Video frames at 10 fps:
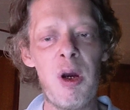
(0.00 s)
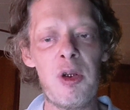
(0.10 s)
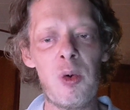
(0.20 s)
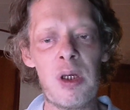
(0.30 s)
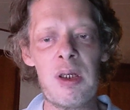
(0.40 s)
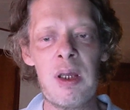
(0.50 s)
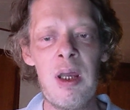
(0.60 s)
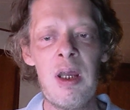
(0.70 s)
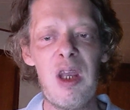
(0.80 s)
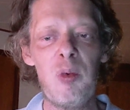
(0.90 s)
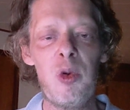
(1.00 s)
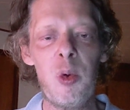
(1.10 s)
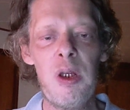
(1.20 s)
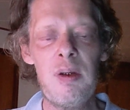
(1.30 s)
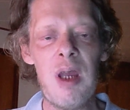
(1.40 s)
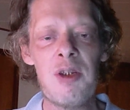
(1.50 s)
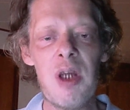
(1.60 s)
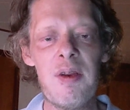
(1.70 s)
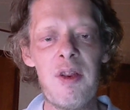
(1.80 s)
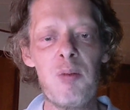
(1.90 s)
by the way. In between, I
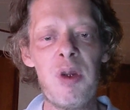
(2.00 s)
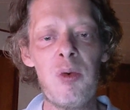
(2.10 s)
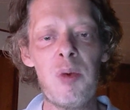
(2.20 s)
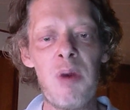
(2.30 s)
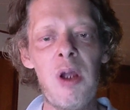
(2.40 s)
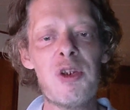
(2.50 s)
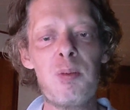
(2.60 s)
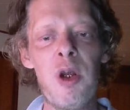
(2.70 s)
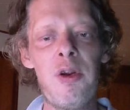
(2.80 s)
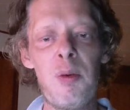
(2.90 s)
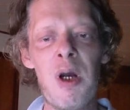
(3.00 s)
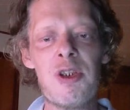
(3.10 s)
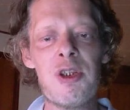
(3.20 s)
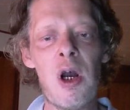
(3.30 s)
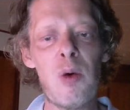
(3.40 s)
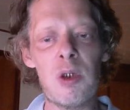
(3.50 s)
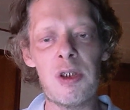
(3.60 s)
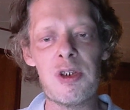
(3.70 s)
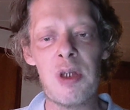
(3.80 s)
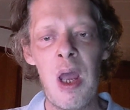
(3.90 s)
chatted a bit with my eldest brother about Star
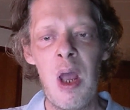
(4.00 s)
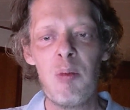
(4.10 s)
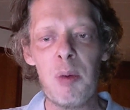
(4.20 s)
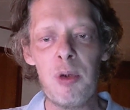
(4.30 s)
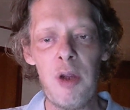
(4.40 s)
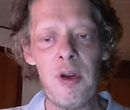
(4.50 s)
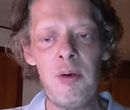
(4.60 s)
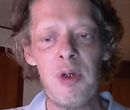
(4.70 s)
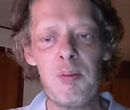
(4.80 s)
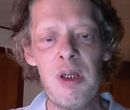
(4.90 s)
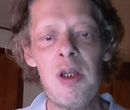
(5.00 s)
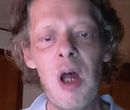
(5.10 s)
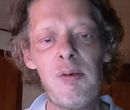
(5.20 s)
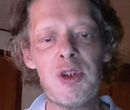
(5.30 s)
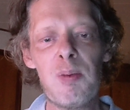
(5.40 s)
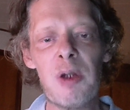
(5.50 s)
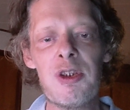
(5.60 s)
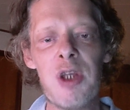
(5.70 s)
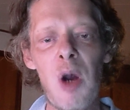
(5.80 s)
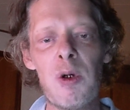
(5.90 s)
Wars. My brother read many novels about the
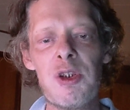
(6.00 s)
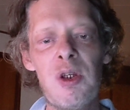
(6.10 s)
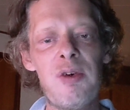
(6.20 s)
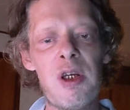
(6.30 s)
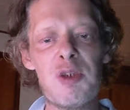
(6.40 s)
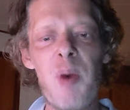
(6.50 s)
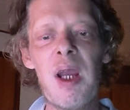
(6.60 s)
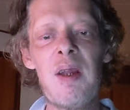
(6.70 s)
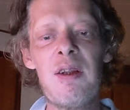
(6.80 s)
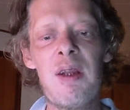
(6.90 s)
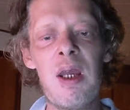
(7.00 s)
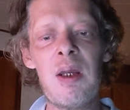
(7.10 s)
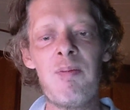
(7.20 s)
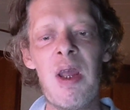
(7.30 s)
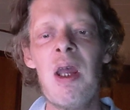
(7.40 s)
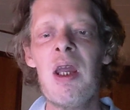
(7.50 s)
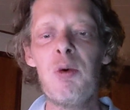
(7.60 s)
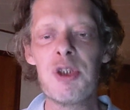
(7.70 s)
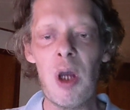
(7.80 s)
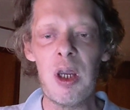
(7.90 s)
Star Wars universe back in the day. He
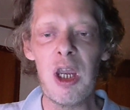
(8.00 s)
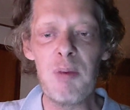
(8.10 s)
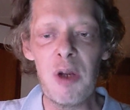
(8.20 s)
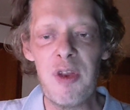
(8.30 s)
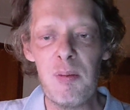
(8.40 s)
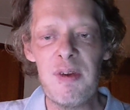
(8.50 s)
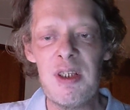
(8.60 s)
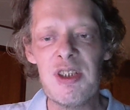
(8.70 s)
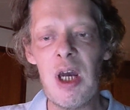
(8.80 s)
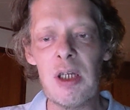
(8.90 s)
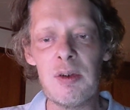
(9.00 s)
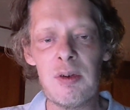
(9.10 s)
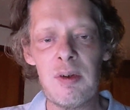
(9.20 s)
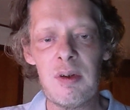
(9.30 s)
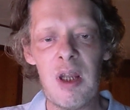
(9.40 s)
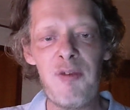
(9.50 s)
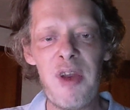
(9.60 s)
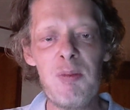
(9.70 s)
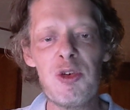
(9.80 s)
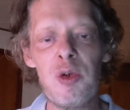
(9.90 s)
was talking about Timothy Zahn, a
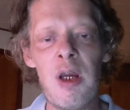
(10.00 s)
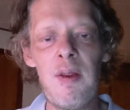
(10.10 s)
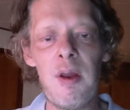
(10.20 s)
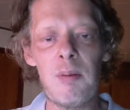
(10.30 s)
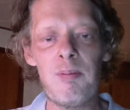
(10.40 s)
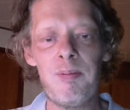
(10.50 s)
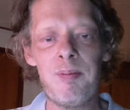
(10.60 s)
famous writer.